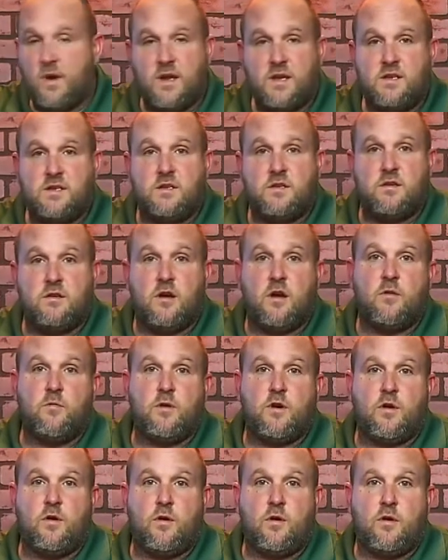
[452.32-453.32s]
it's done
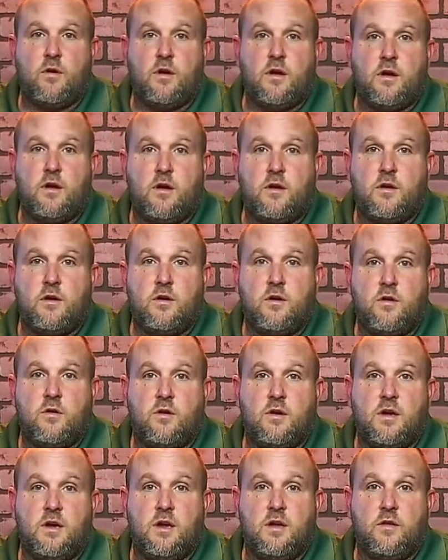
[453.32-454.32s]
recording, you
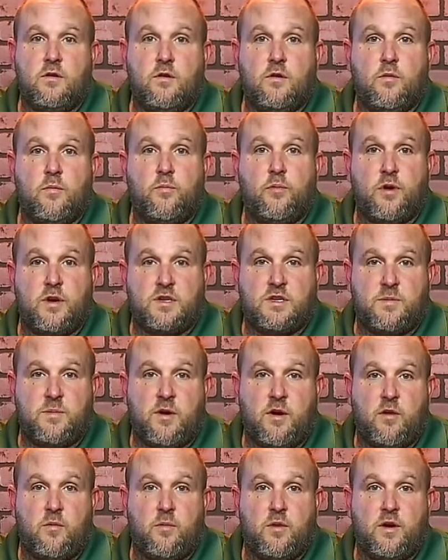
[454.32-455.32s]
can either press the
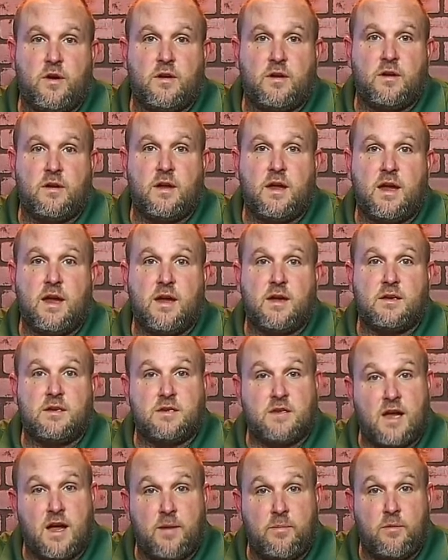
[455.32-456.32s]
power button and
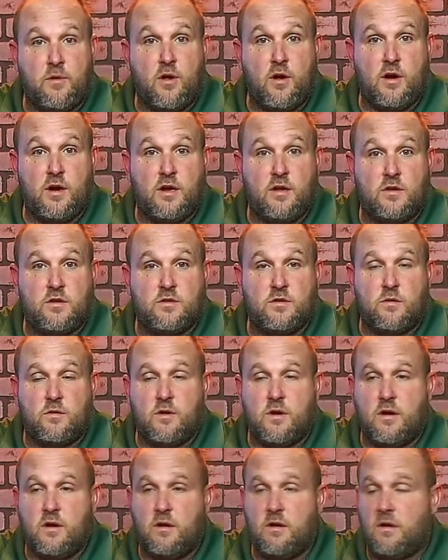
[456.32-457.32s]
stop logging the
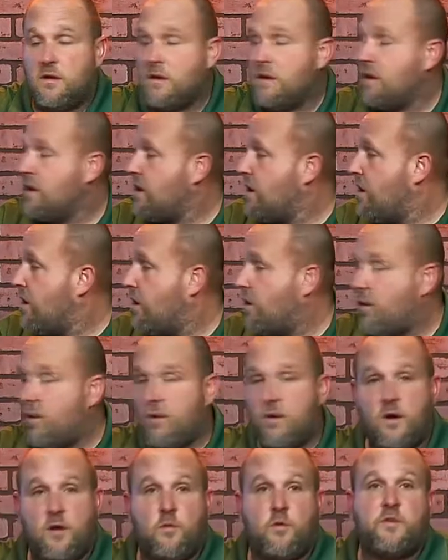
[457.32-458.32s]
sonar,
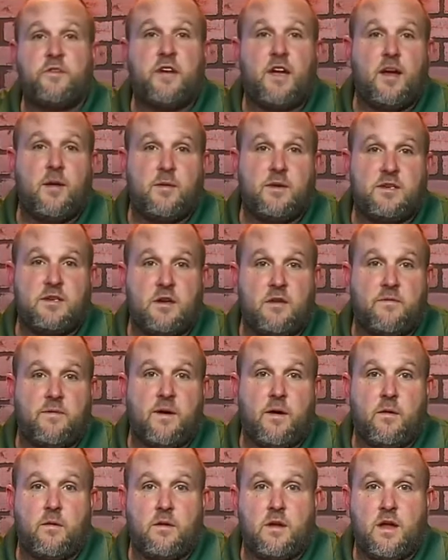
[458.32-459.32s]
or it will time itself
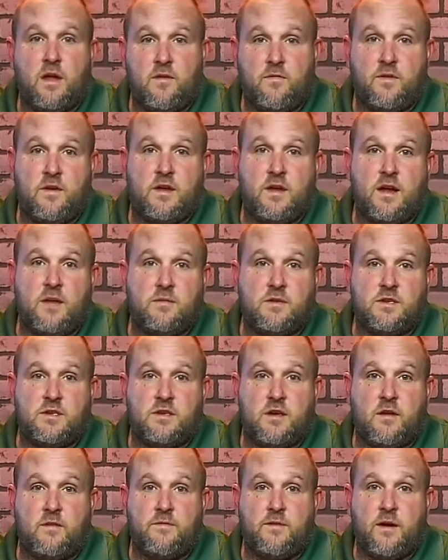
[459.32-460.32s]
out. If it times
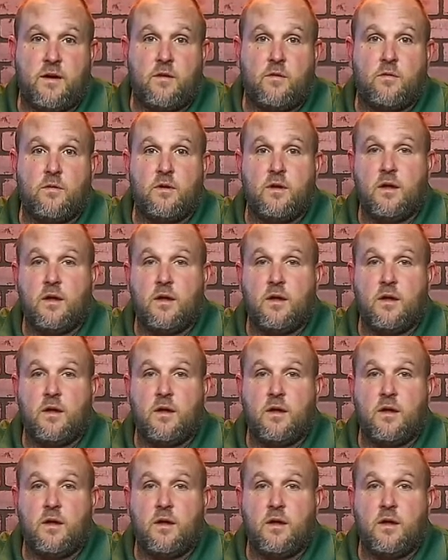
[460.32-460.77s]
itself out,